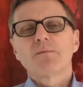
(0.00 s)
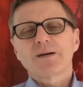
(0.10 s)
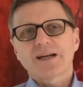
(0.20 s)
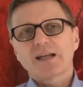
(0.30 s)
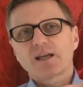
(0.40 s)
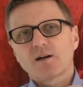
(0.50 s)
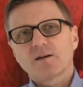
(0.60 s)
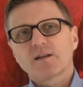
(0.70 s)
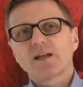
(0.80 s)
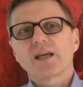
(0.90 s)
by clicking
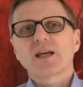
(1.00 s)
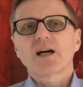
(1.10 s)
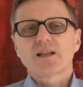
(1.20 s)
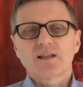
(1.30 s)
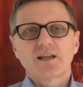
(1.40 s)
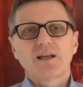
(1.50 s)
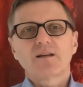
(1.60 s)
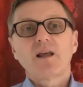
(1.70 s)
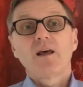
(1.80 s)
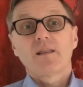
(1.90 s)
on the link
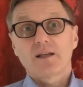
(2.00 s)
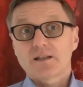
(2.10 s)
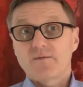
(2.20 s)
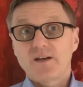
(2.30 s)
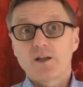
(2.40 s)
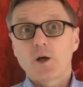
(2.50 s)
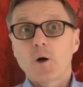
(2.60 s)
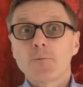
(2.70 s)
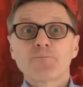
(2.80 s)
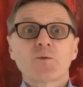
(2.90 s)
underneath this video.